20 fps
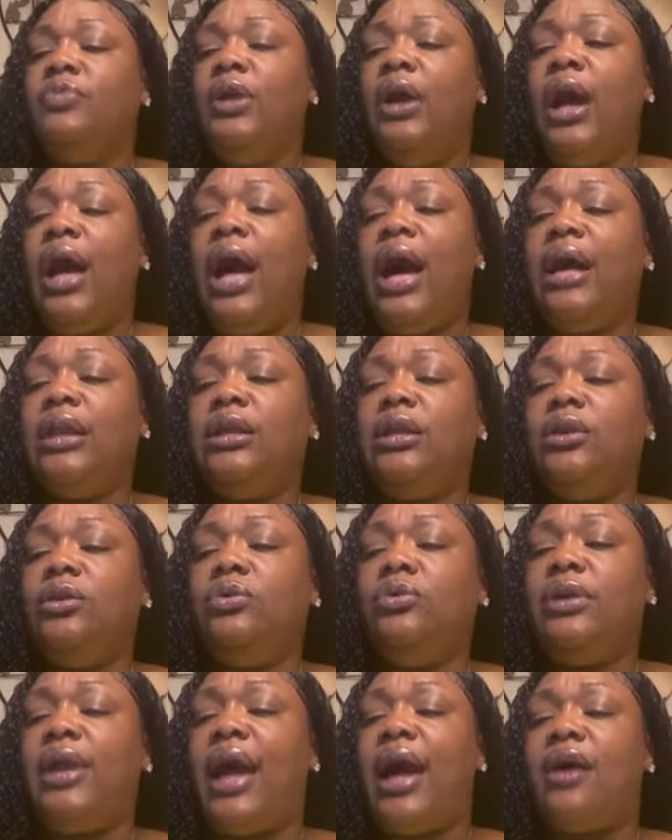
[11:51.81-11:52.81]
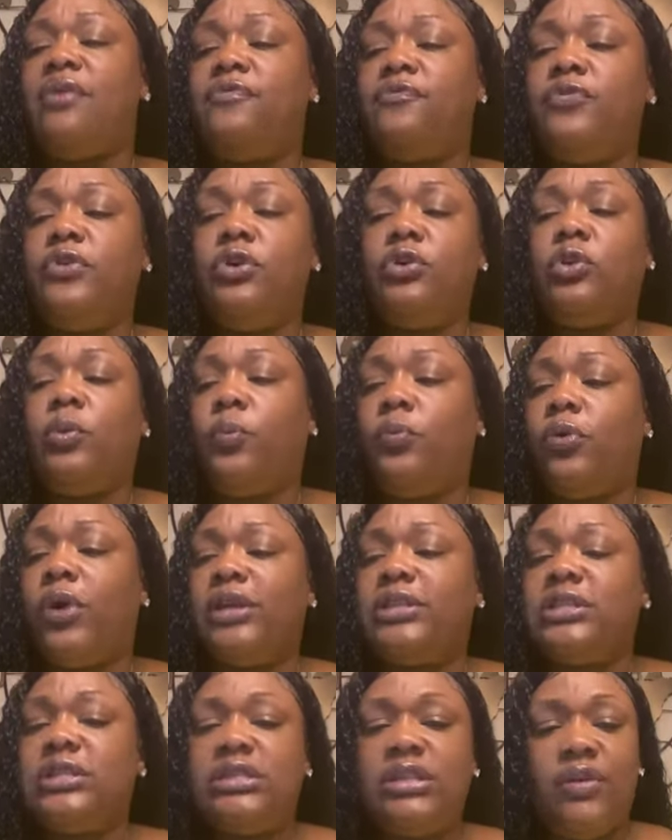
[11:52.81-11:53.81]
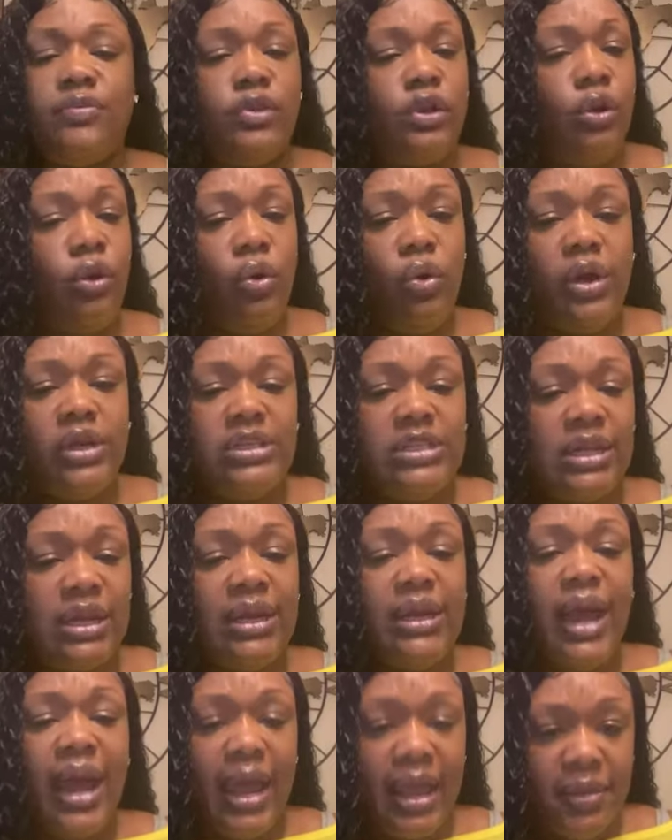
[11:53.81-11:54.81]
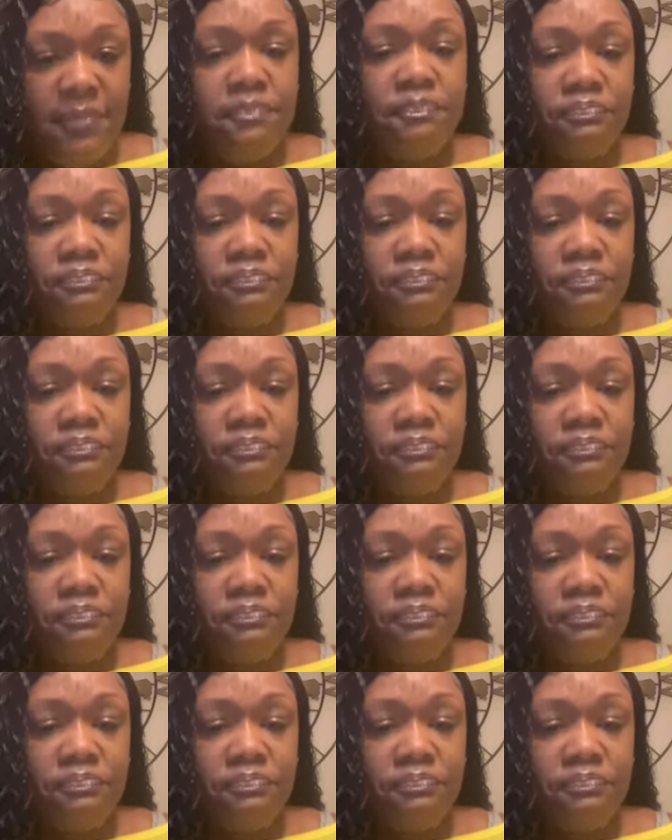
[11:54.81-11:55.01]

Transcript: Hallelujah. I feel the presence of the Lord tonight.